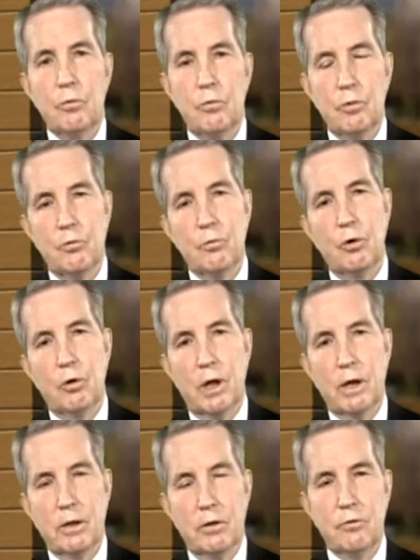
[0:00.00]
let's put it
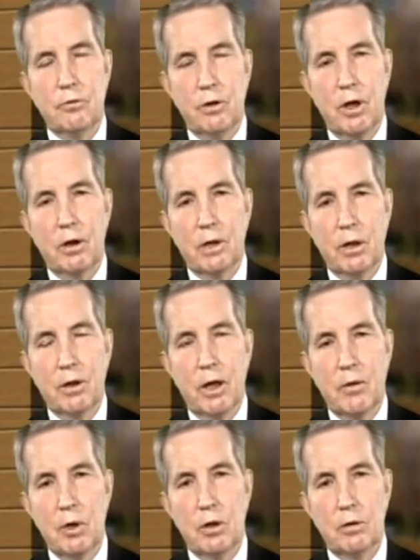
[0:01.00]
like this, it's kind of getting
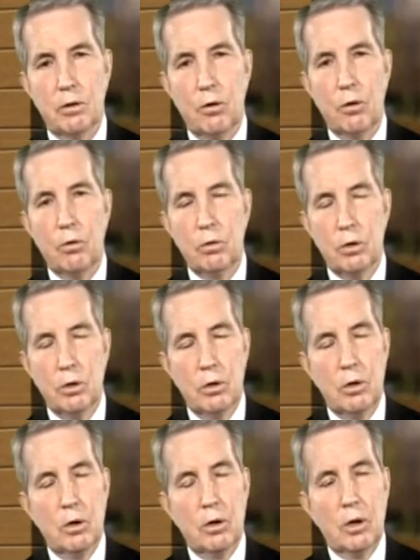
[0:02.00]
like me, a little old,
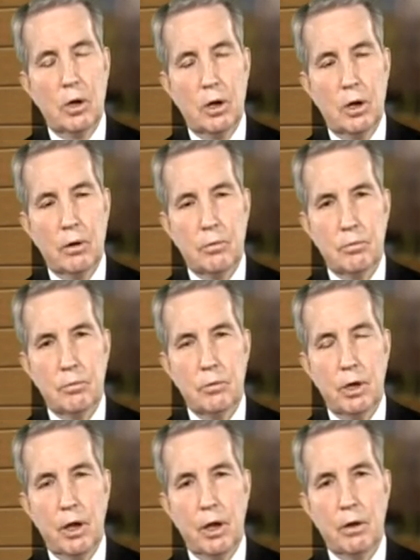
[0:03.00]

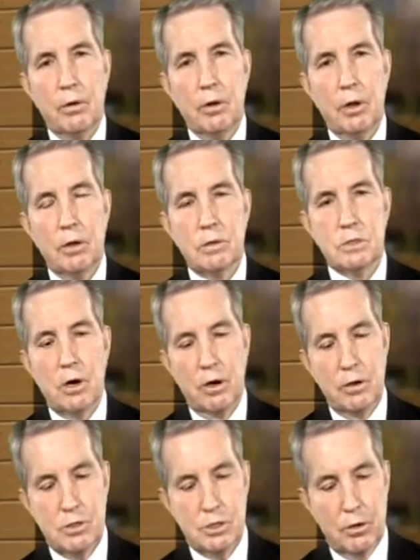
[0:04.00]
and it's
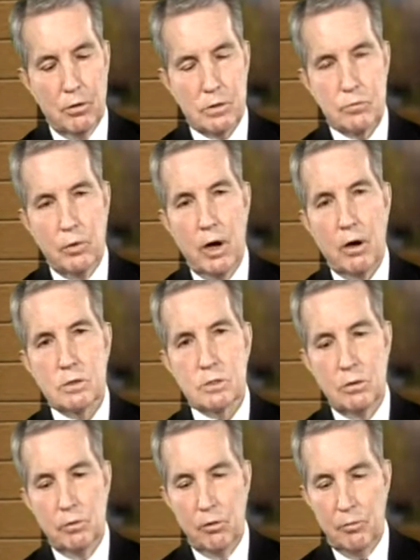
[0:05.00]
starting to show its wear.
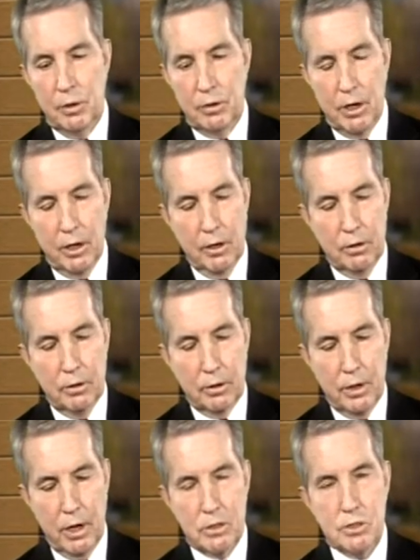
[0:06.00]
So we will be taking a look
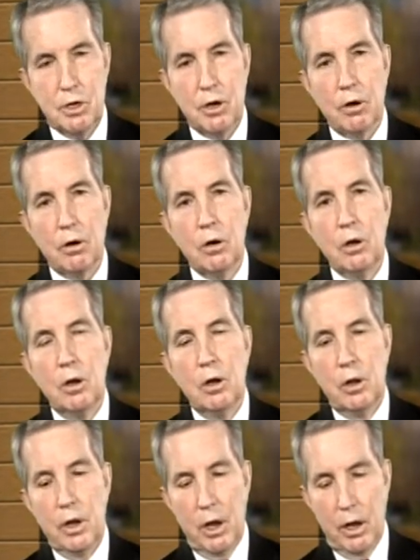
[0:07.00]
next year
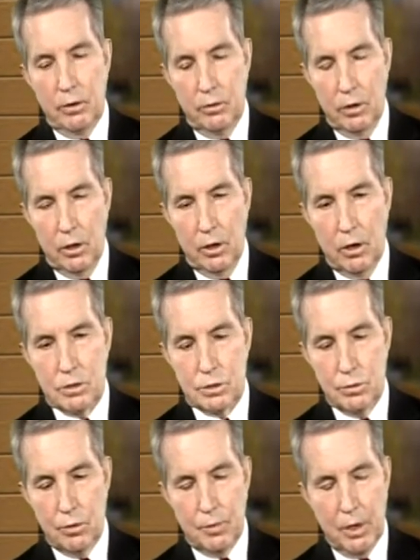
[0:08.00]
at our
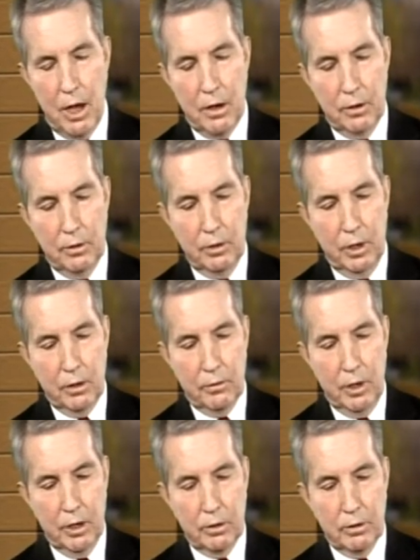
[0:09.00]
sewer plant and
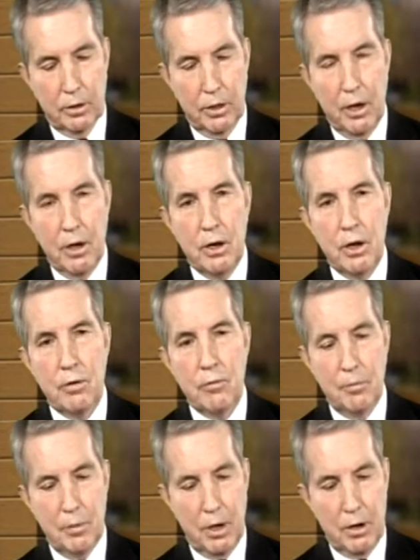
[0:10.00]
taking a look at any needed
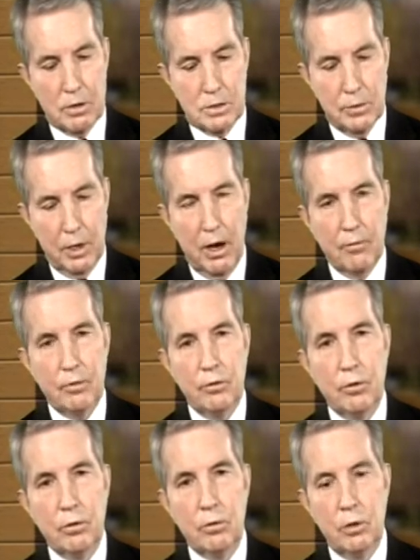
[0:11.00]
repairs that we have to
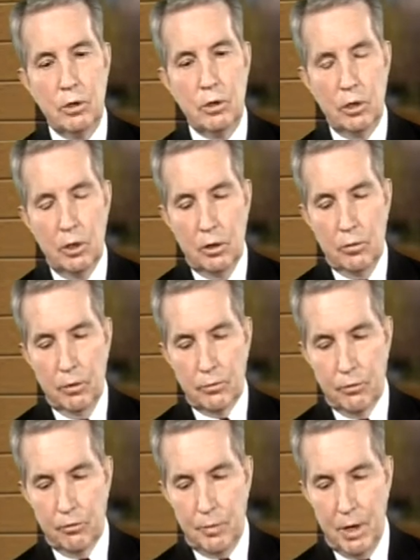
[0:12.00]
do with
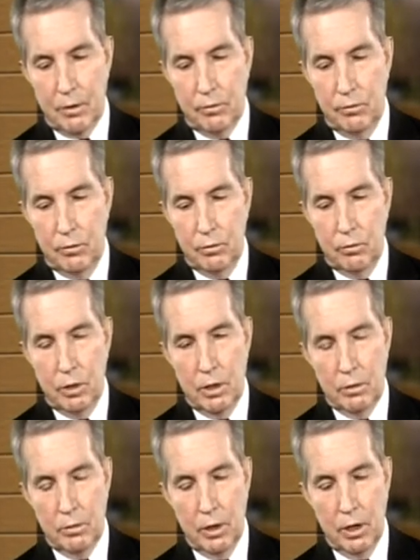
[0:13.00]
respect to